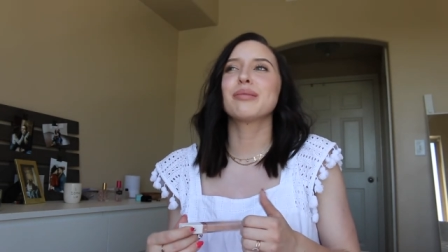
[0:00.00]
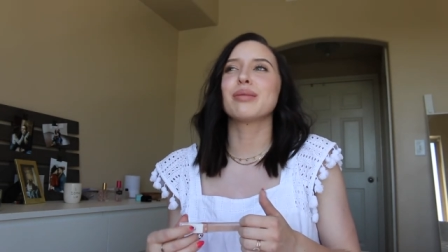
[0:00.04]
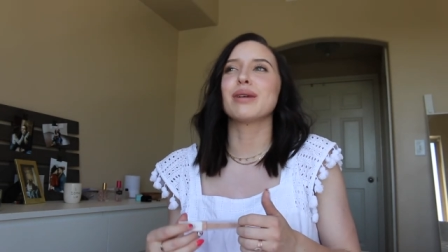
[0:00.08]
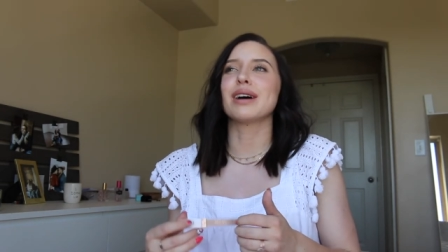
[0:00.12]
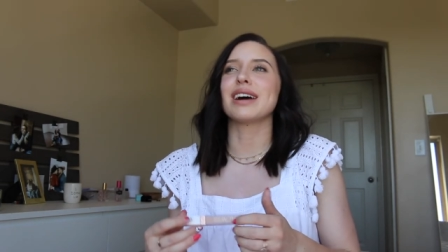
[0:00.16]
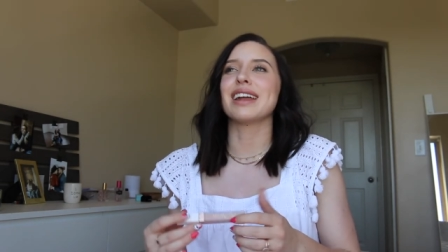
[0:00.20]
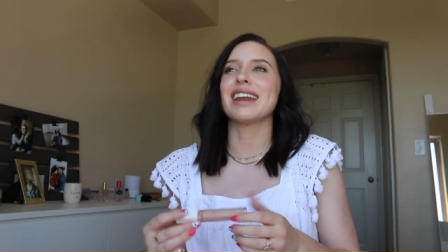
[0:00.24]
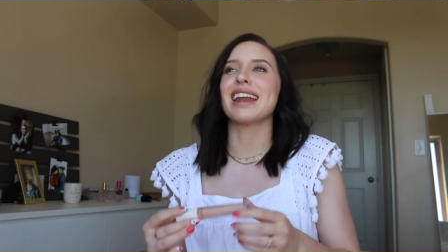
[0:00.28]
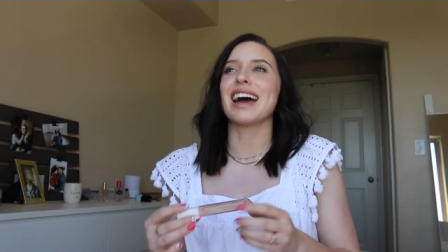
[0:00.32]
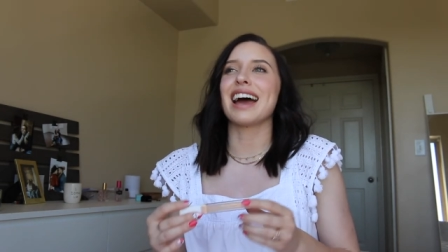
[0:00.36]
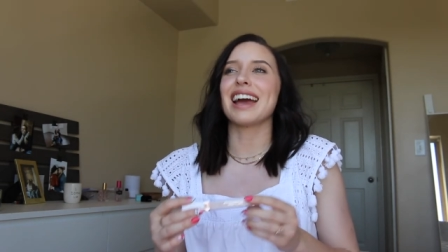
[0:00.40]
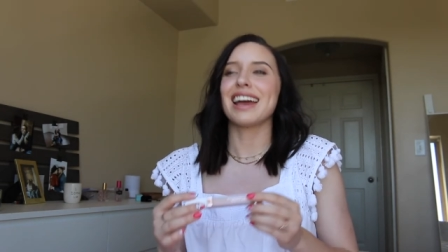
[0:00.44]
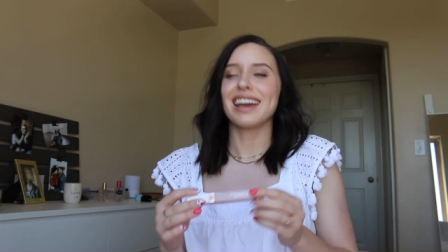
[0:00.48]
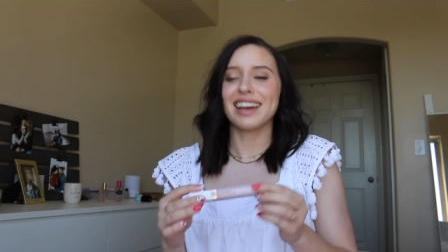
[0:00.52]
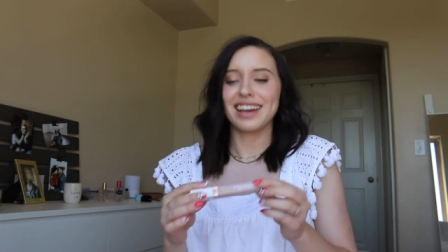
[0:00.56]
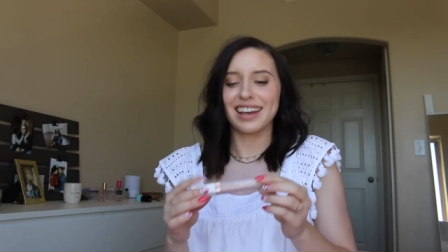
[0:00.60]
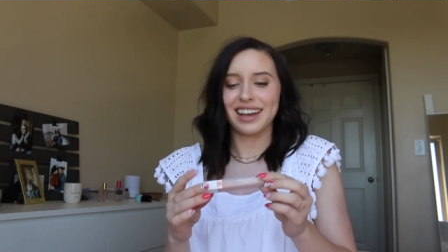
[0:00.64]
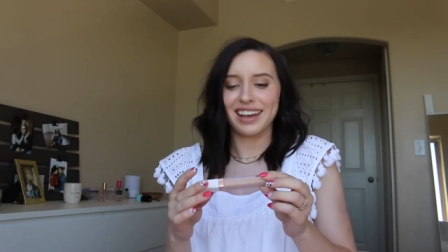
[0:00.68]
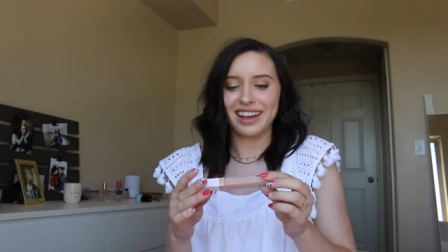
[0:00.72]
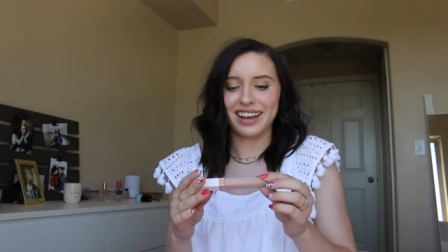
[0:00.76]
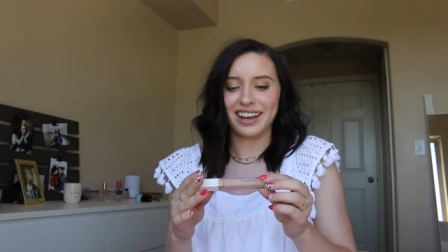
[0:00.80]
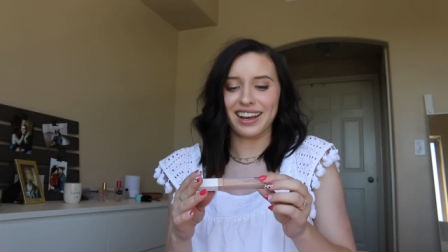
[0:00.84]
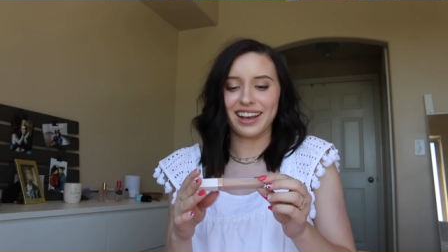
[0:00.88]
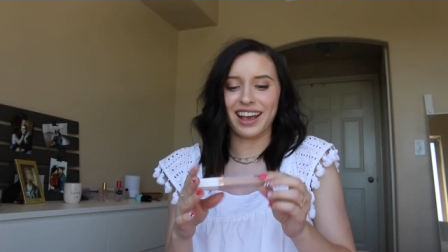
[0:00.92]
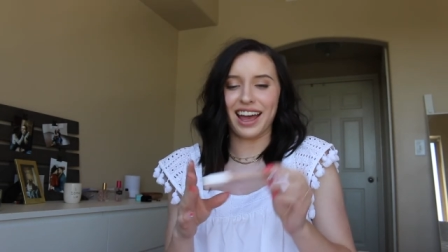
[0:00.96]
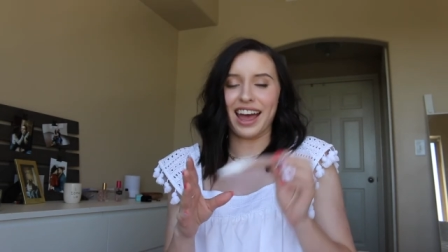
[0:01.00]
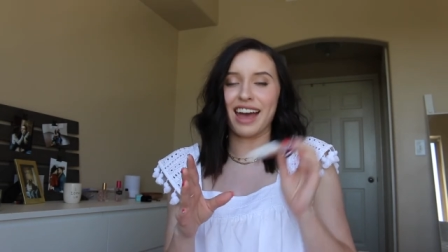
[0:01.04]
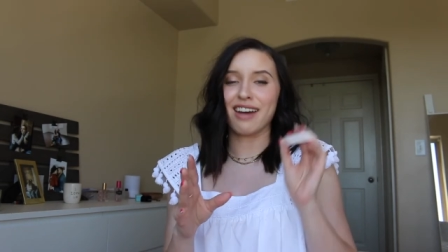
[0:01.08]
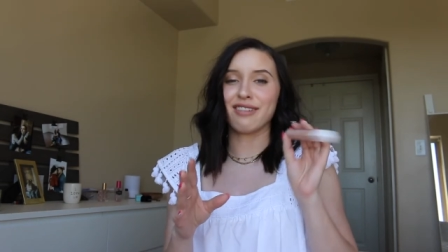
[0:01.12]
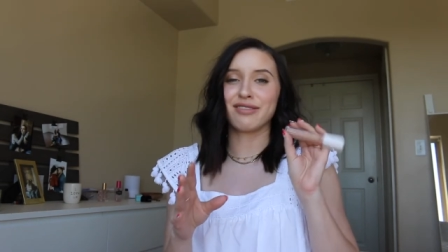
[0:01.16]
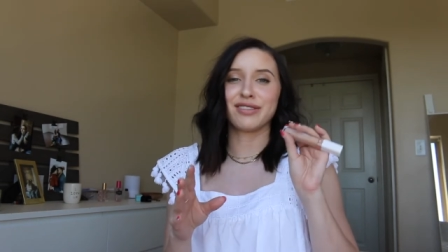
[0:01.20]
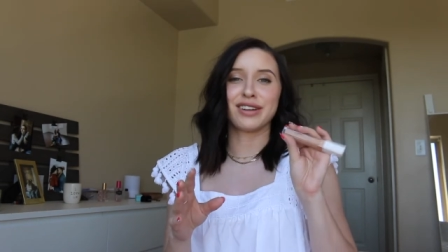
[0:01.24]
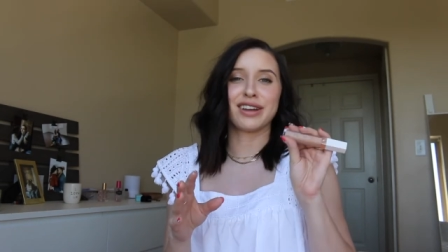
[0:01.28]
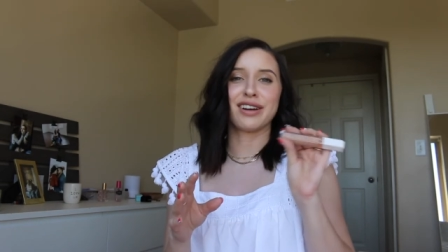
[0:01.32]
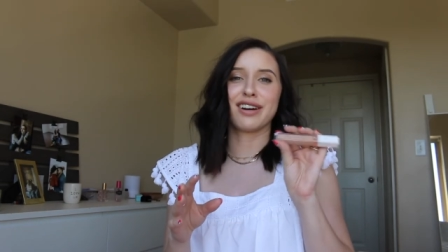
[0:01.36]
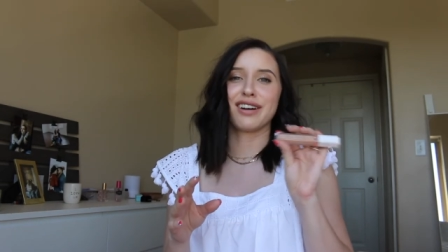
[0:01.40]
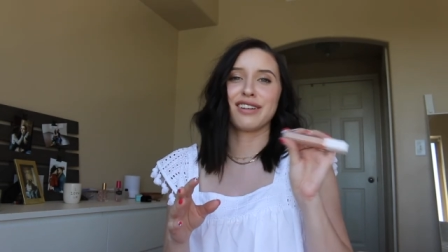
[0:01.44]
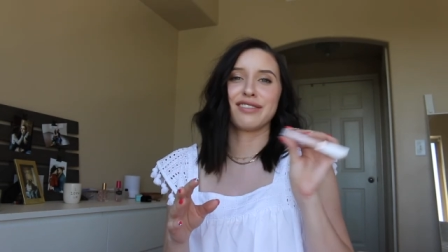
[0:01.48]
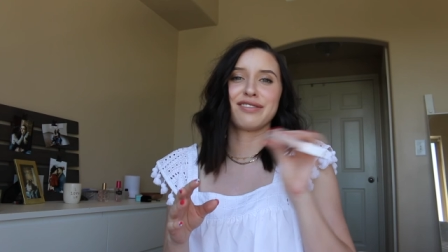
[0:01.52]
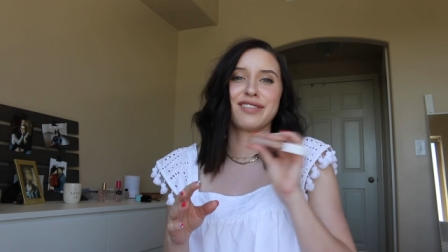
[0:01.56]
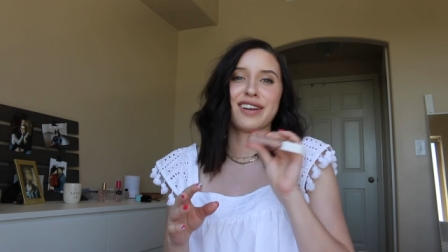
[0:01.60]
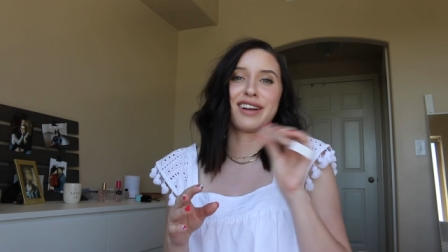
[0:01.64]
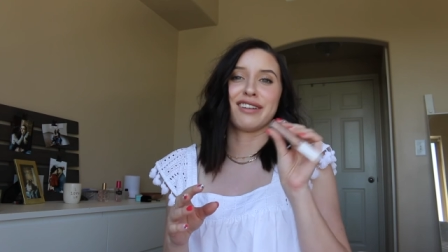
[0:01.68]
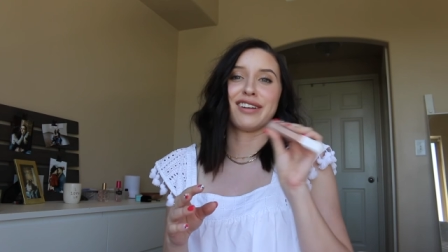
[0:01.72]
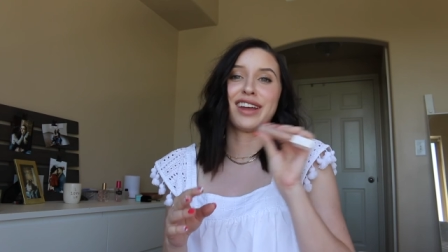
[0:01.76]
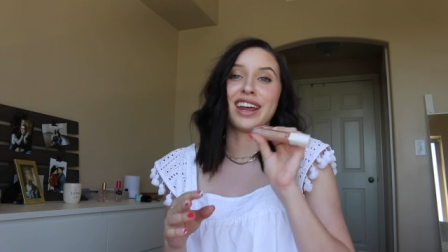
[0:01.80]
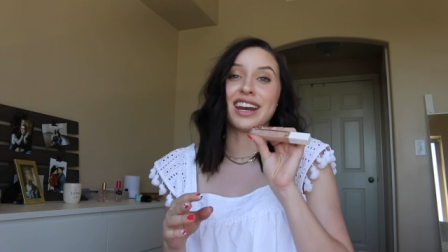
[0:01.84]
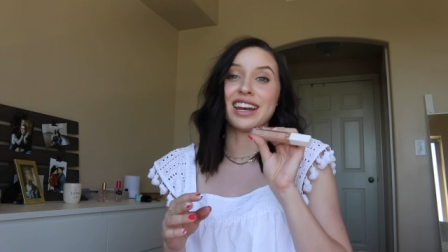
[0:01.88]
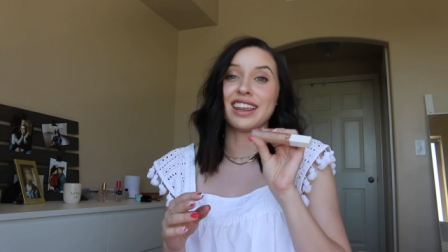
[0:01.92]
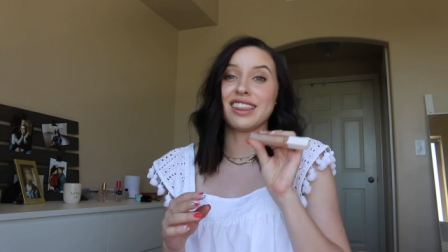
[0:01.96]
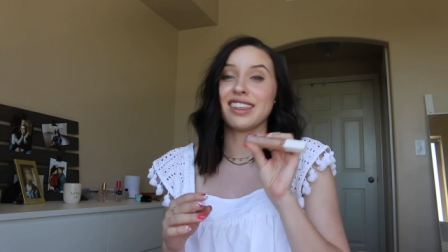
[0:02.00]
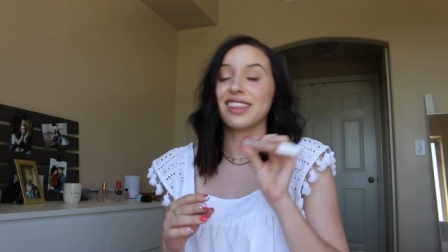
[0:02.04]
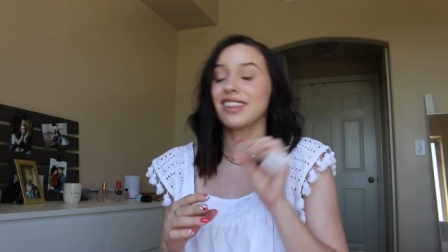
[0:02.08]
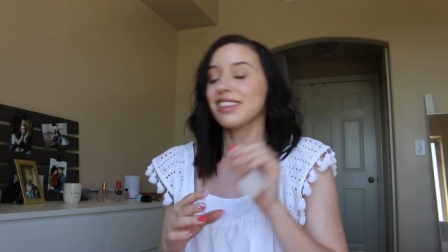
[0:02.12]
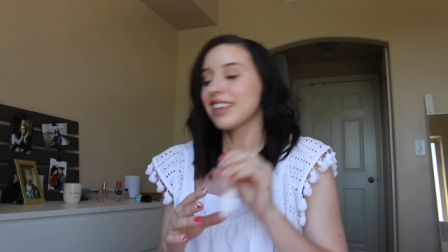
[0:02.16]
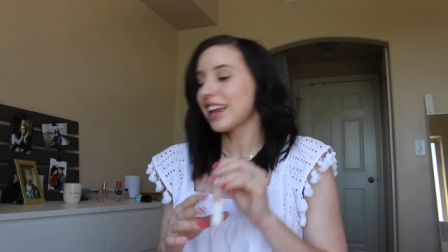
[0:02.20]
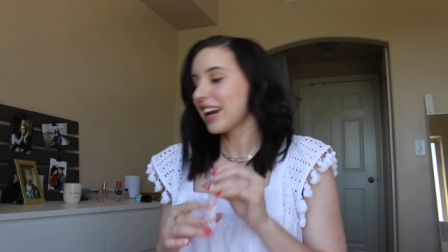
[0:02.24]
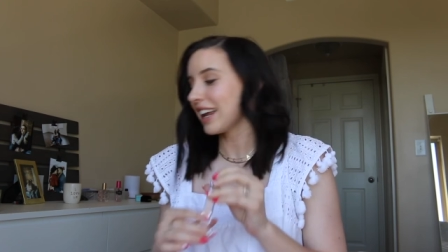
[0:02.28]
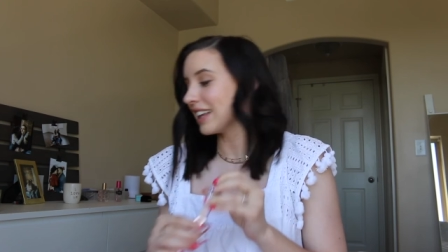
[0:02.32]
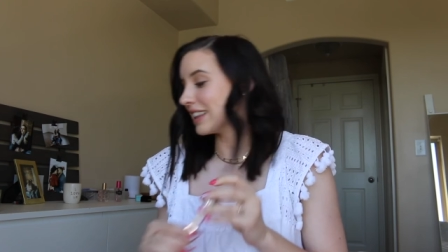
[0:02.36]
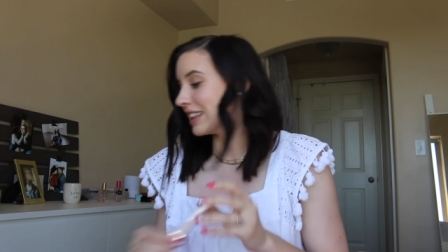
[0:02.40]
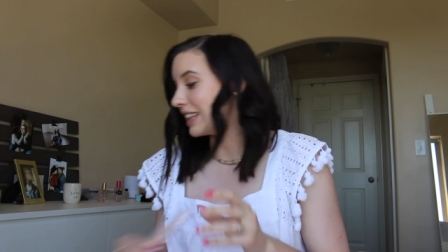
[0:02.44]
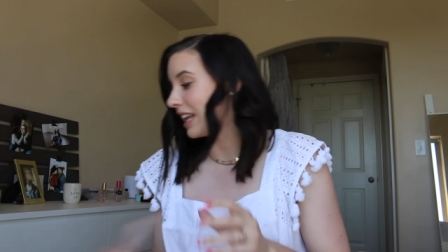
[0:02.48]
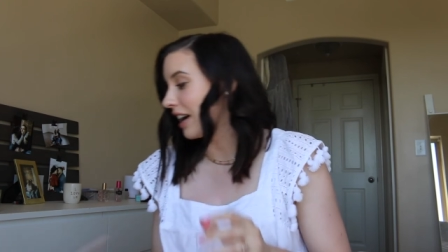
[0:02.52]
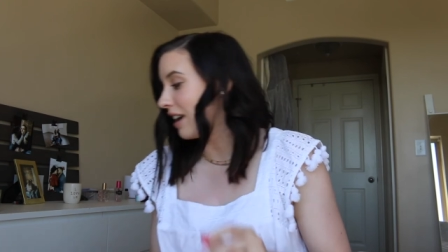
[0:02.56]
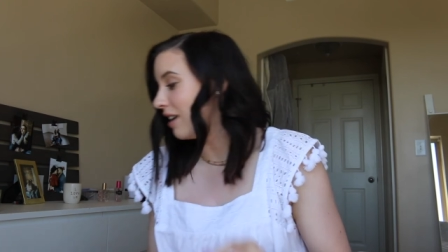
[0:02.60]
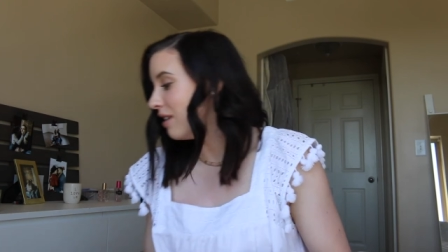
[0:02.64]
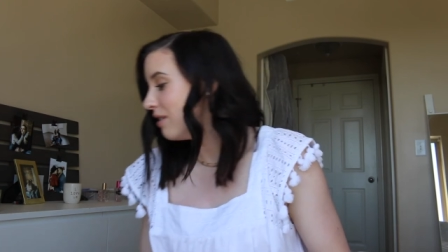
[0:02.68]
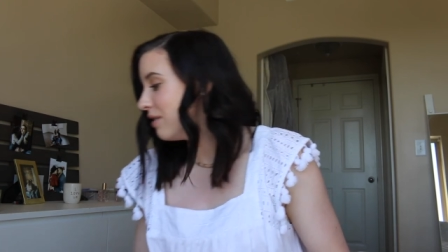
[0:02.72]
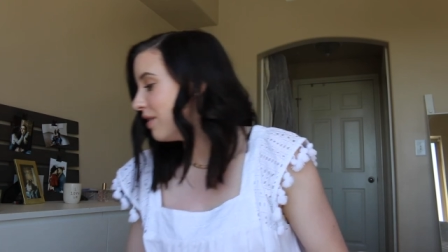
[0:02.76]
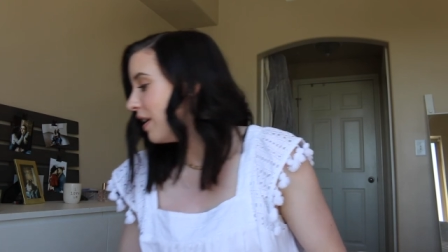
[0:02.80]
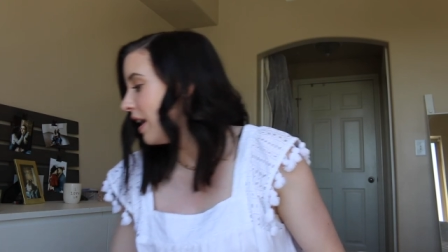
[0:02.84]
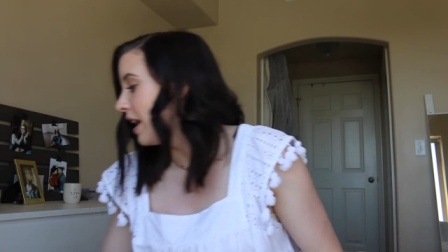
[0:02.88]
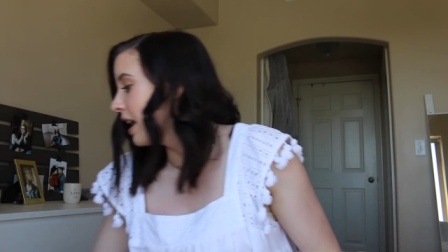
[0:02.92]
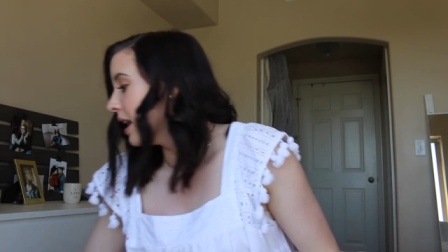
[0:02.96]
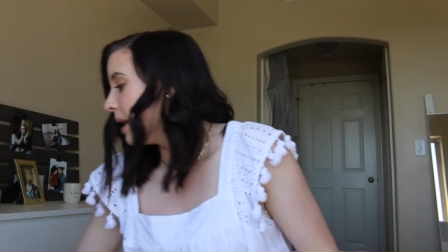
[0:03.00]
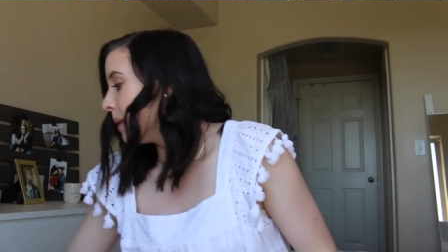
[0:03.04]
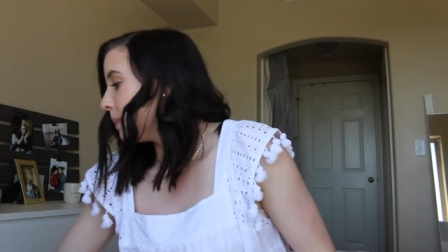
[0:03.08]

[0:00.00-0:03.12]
but I have not found anything that I love.